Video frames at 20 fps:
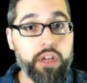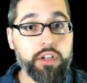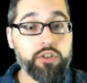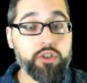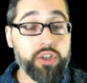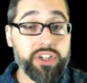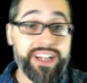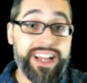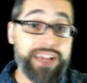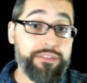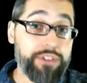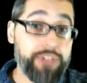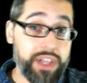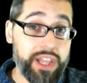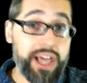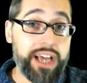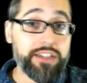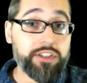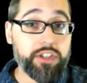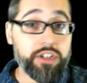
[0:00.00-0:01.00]
So you're going to have a
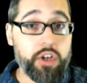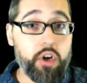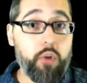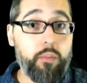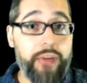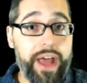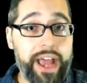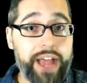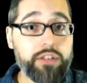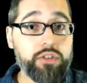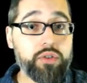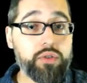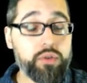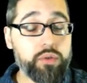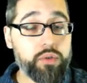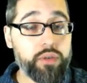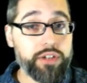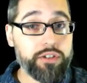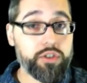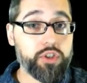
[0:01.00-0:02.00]
lot to go back
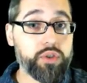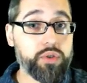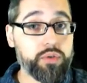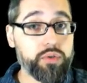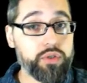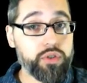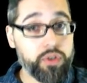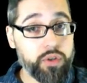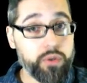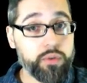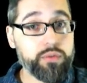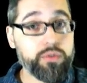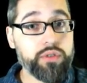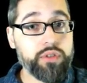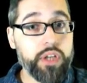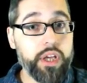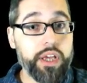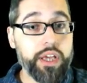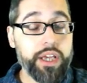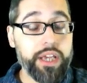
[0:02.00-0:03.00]
to and choose
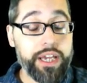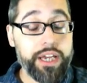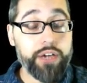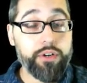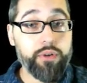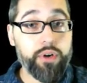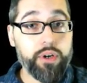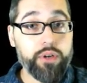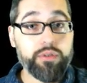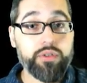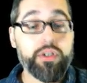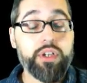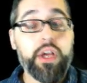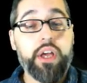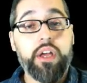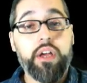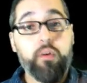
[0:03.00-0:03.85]
those heroes,